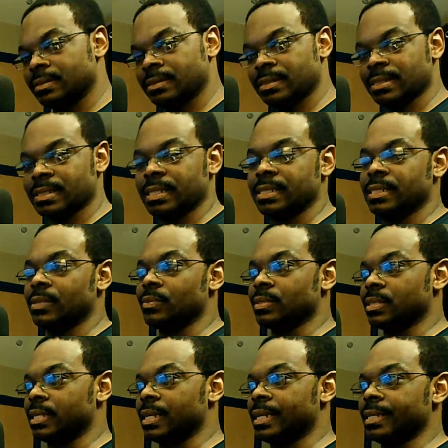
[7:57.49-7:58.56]
the things they were
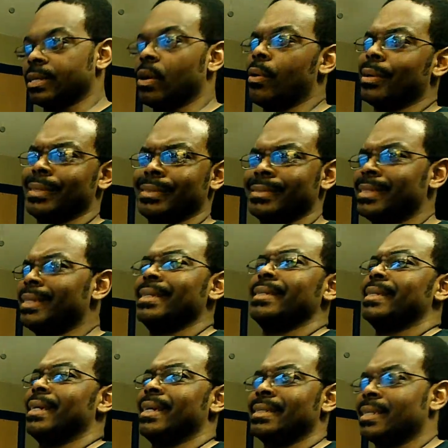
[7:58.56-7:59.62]
saying is all that.
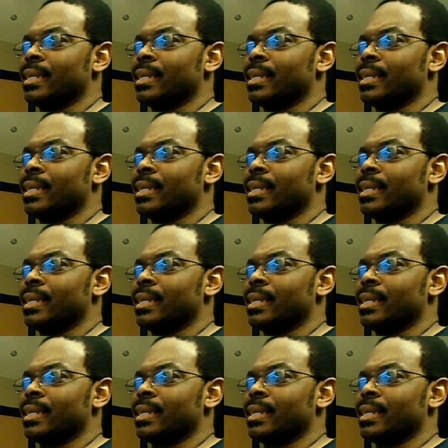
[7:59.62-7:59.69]
That's